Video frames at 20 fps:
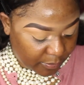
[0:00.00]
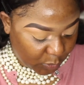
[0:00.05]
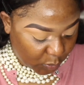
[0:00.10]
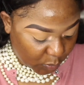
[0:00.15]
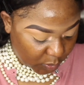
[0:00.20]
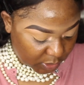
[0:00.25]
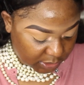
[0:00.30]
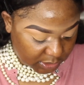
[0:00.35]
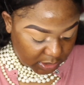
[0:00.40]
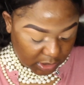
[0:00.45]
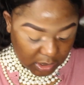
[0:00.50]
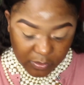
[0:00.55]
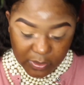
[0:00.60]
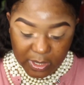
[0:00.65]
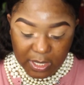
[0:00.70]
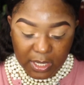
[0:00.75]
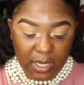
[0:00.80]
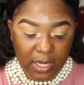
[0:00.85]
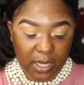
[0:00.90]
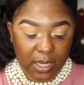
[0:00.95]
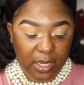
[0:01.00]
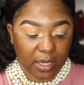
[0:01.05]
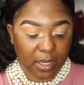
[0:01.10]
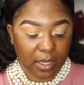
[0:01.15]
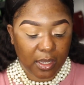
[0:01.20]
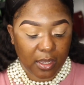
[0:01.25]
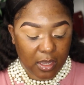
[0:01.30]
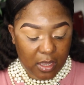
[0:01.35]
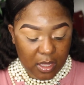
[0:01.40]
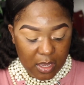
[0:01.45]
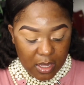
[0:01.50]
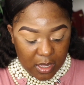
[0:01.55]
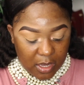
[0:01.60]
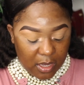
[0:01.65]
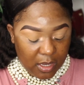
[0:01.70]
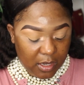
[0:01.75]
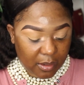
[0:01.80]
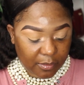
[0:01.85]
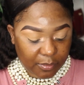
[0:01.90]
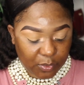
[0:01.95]
I'm going to go ahead
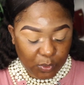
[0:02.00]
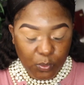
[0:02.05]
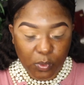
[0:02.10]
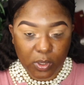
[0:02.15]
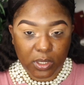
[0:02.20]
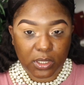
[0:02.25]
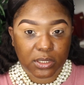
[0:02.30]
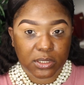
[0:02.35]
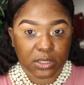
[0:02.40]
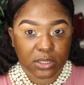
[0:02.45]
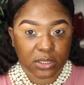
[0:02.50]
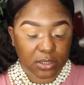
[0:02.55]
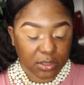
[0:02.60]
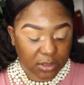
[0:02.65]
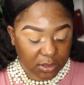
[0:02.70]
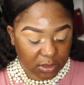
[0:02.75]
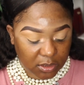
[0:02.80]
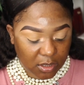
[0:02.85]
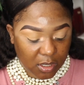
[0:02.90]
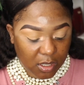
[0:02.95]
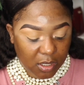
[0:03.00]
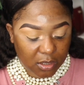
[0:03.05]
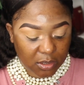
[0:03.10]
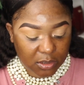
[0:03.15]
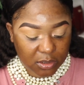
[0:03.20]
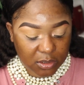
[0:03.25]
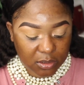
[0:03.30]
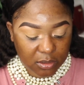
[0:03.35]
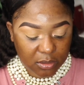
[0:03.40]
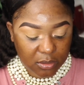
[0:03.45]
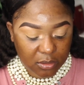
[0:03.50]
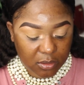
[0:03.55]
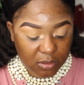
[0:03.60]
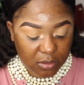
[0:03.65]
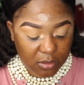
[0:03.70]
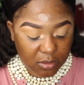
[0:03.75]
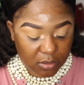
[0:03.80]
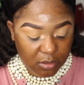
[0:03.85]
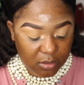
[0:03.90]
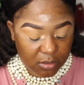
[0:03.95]
and I'm going to start
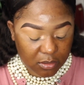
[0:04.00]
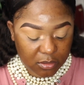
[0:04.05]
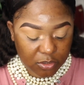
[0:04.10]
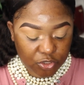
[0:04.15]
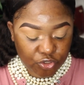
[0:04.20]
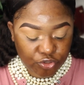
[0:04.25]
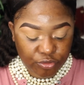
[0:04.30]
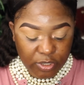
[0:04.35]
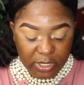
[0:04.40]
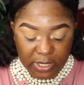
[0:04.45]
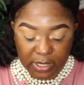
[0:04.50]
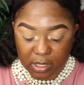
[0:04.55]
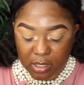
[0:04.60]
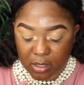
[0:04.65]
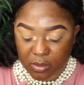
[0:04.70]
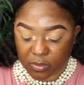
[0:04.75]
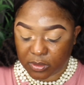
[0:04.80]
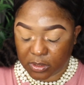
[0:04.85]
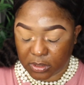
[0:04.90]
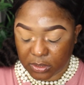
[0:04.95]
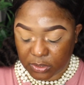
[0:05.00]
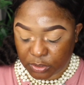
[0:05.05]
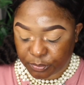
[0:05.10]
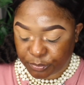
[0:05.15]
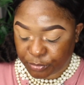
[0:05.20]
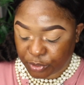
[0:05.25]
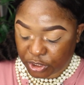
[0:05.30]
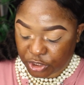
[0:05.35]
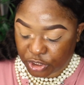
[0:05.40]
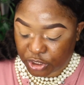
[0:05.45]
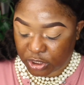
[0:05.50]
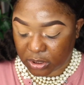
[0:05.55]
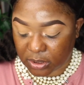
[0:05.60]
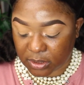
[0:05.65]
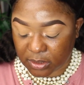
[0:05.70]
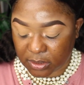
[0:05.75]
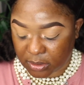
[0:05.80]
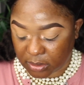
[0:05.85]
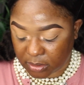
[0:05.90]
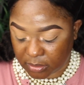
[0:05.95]
trying out these
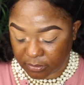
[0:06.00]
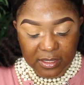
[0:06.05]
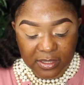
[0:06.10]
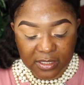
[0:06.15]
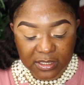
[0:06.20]
brushes.